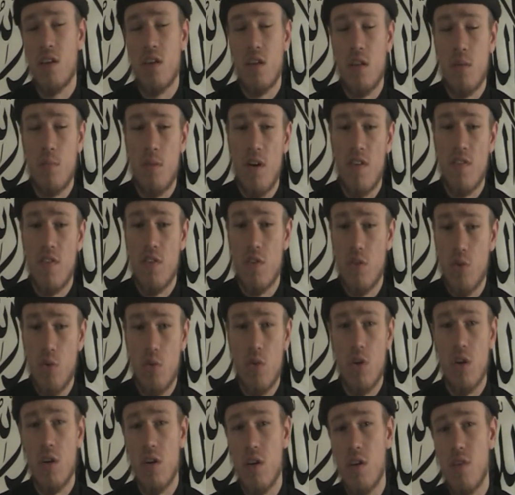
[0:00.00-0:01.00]
you're the mother of your
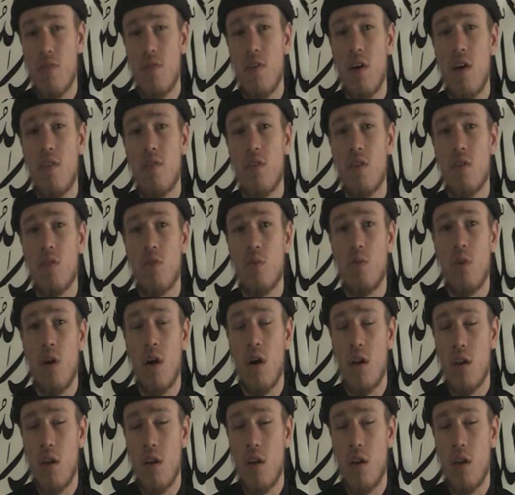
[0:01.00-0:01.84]
daughter, you're the father of your daughter,